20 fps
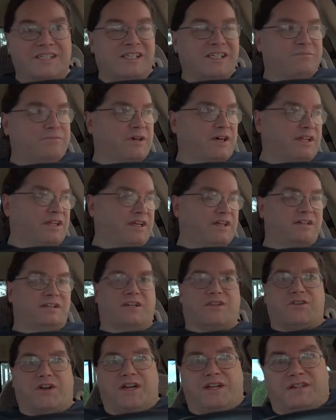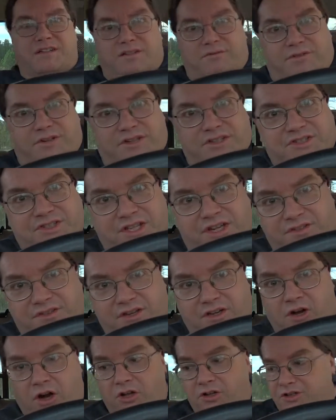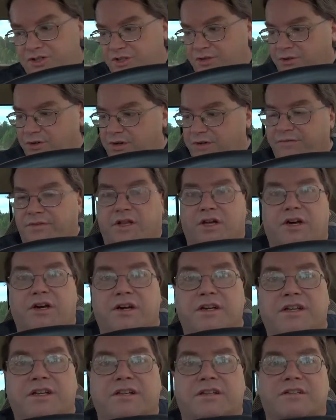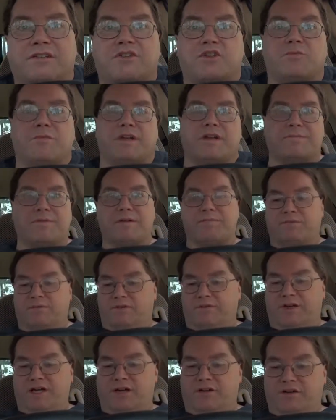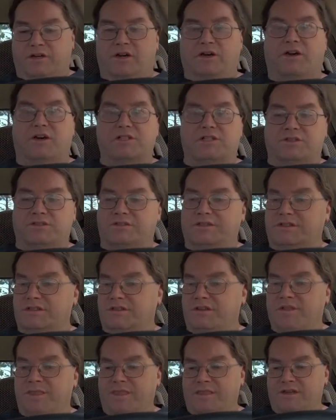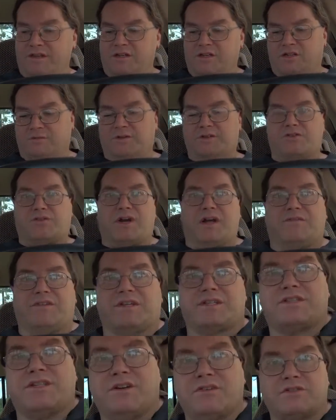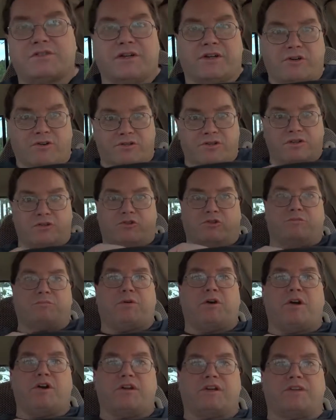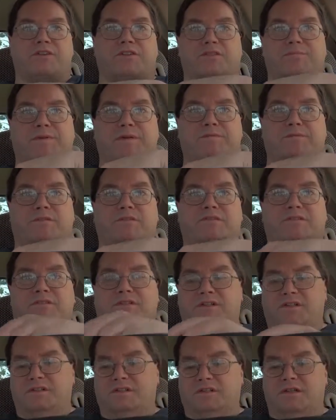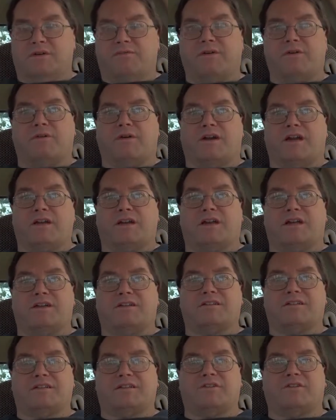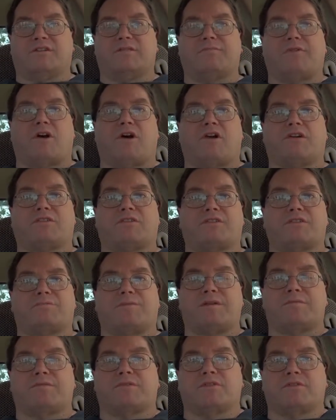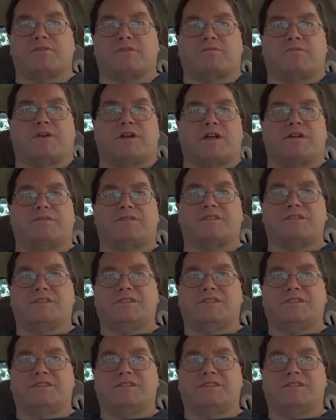But I want to sit at the dollar store and vlog, and too many people around, cars going, too much traffic sound, so I go to the local park, and there's people everywhere you can park. There's people doing whatever.